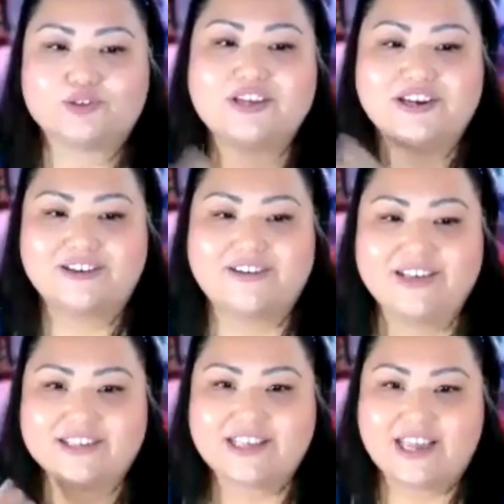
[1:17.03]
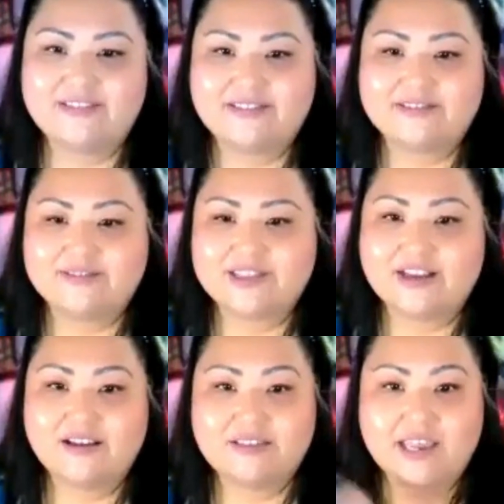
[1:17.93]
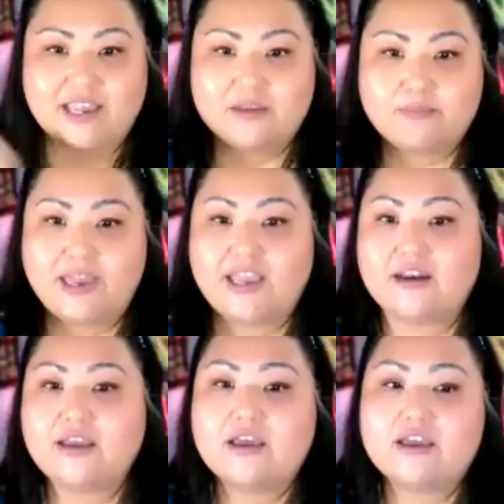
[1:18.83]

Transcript: You know, it's like what they call laid and paid.